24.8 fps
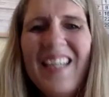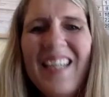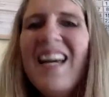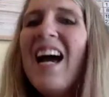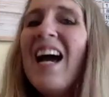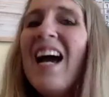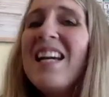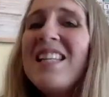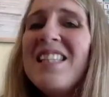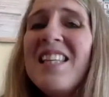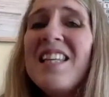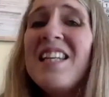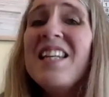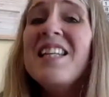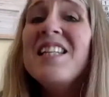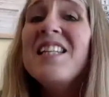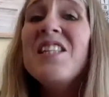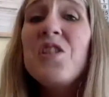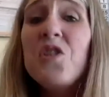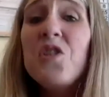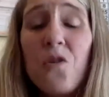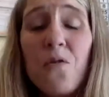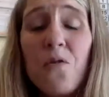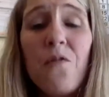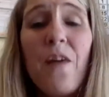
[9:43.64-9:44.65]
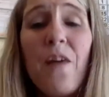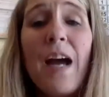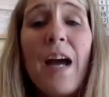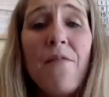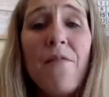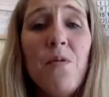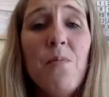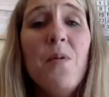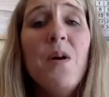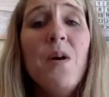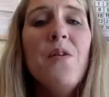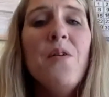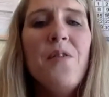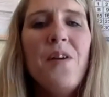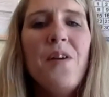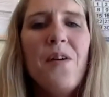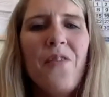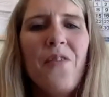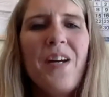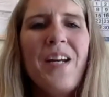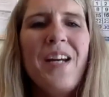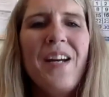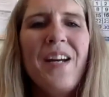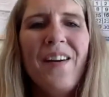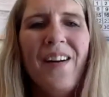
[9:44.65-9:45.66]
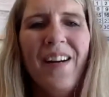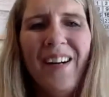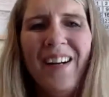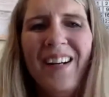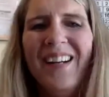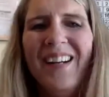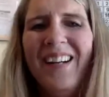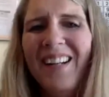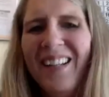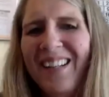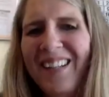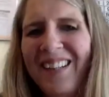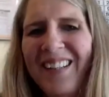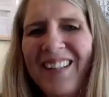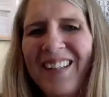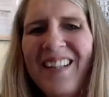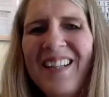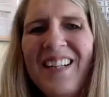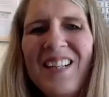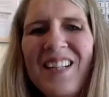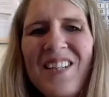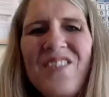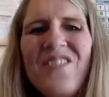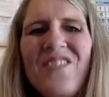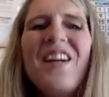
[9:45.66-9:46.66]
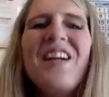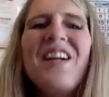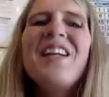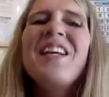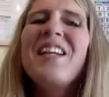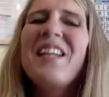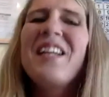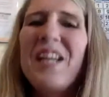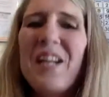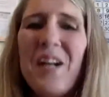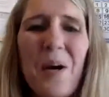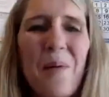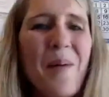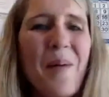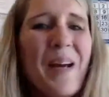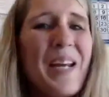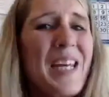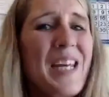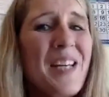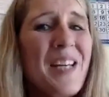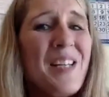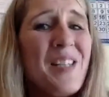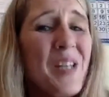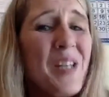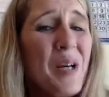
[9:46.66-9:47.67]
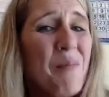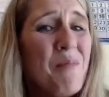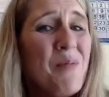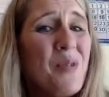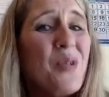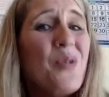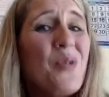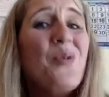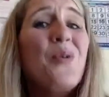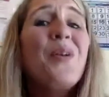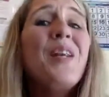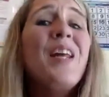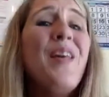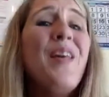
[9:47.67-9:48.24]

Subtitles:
I said, it's survival mode over here. Trying to get all my kids homeschooled, and